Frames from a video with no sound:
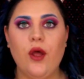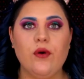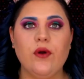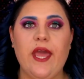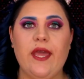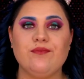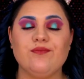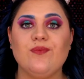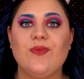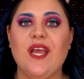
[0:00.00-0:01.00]
Okay,
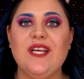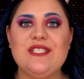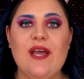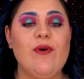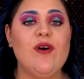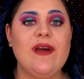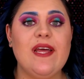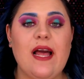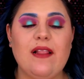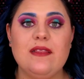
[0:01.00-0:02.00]
so I put
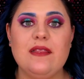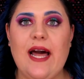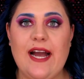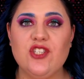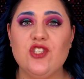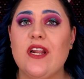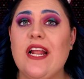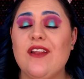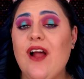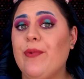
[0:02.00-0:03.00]
my lashes on. I
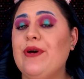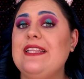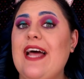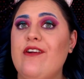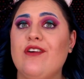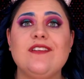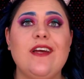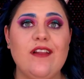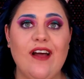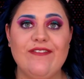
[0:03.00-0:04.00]
did not put liner on because
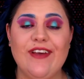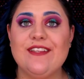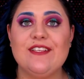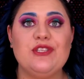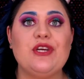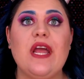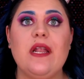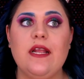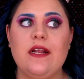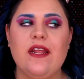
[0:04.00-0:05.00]
I did not feel like this look
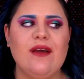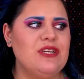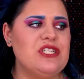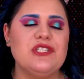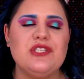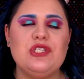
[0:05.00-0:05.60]
needed it, which is